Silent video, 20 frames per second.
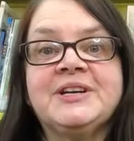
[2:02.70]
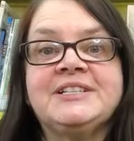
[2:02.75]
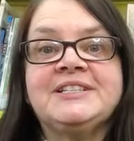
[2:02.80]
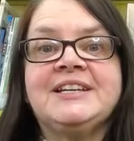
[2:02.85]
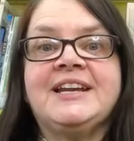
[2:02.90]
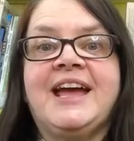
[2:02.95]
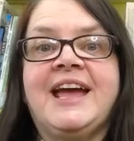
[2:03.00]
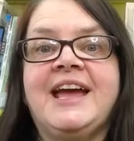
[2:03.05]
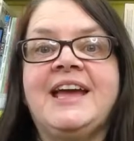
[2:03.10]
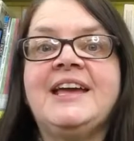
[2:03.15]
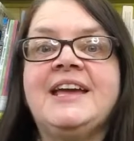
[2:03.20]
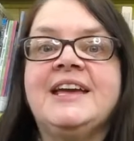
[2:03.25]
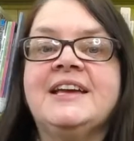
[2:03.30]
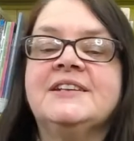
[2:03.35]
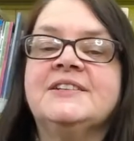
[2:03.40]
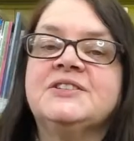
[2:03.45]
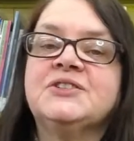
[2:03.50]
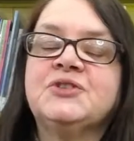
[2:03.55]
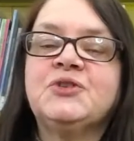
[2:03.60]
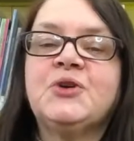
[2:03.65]
today
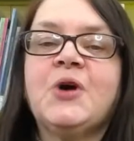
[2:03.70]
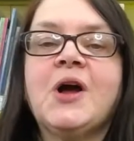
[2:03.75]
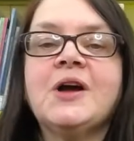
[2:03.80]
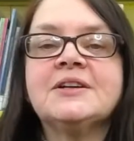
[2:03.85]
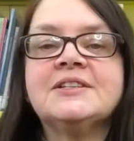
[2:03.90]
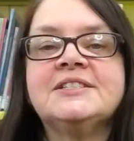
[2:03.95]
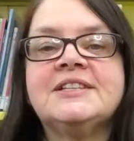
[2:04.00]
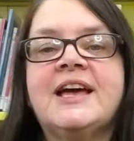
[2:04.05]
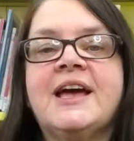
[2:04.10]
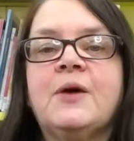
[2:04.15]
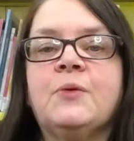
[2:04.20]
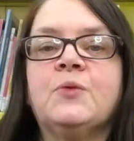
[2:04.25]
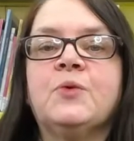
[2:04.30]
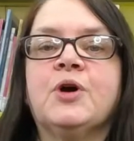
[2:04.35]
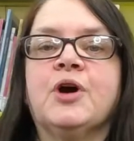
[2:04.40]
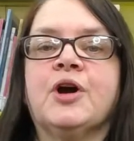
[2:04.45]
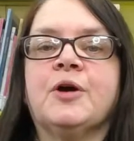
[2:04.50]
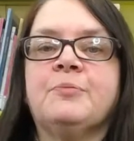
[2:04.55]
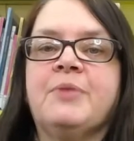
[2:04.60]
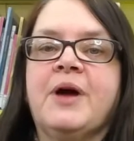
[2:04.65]
is Crocs at
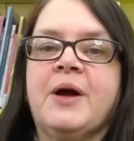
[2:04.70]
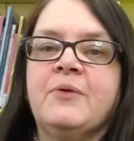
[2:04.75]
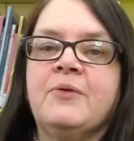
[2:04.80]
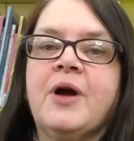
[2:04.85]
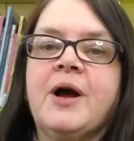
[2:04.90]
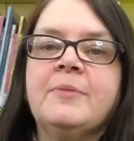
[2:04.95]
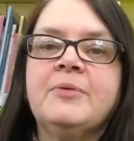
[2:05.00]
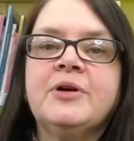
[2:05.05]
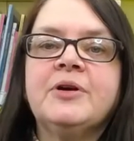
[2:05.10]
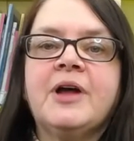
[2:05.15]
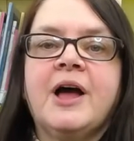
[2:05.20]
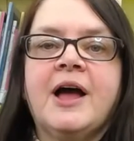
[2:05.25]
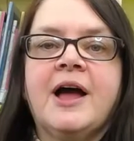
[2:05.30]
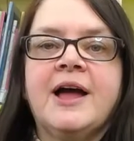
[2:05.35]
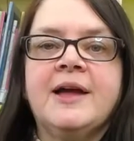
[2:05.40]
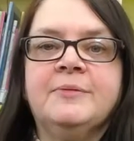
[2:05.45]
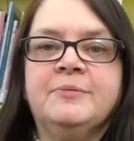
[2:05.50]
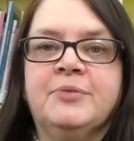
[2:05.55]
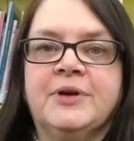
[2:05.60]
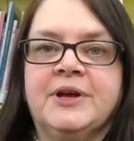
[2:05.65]
Work by Robert
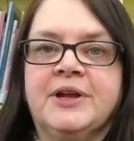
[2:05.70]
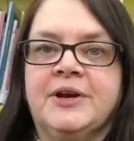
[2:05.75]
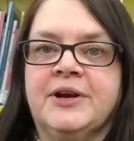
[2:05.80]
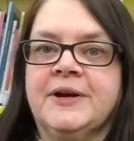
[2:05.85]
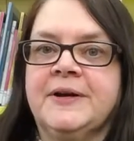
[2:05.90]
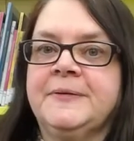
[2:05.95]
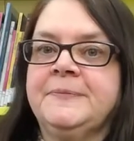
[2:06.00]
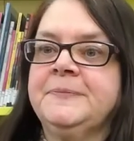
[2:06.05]
Heidbreder.